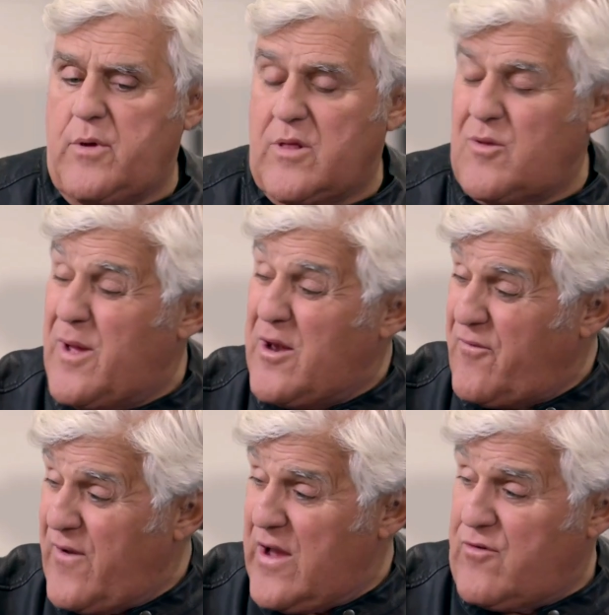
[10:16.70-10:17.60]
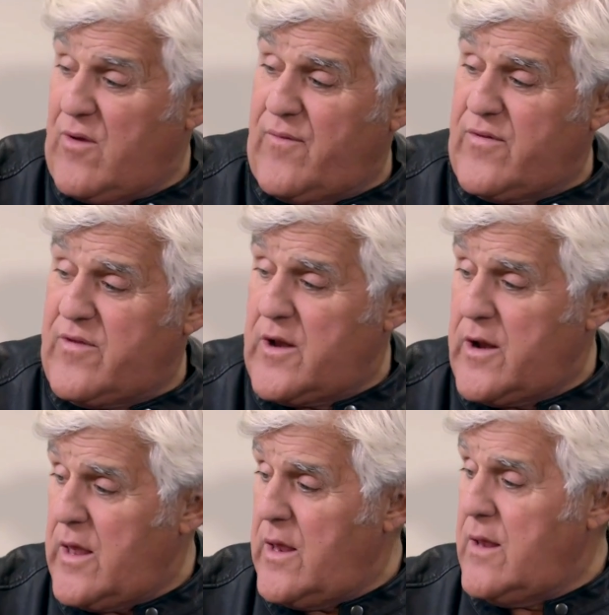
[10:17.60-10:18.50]
build a manufacturing
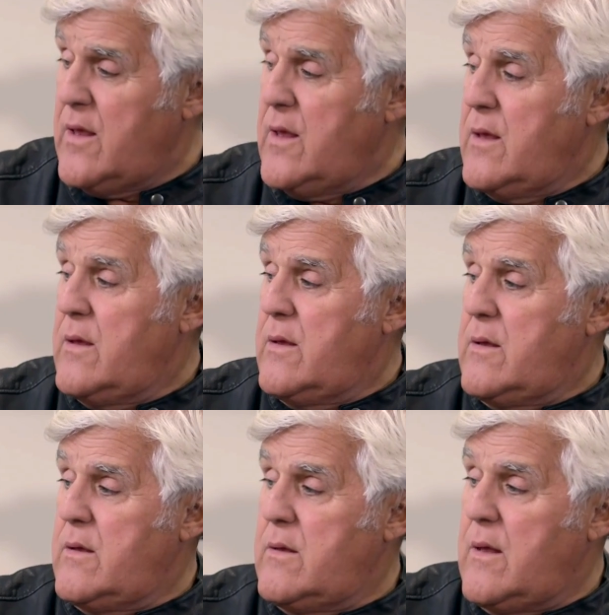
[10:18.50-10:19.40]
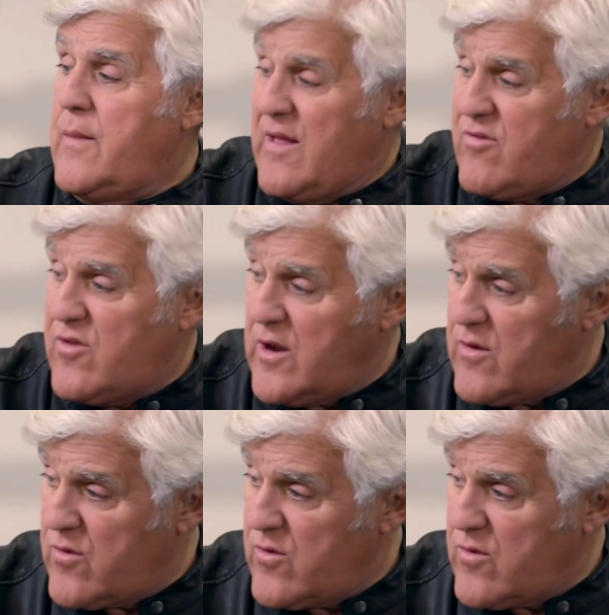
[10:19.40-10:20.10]
facility in that city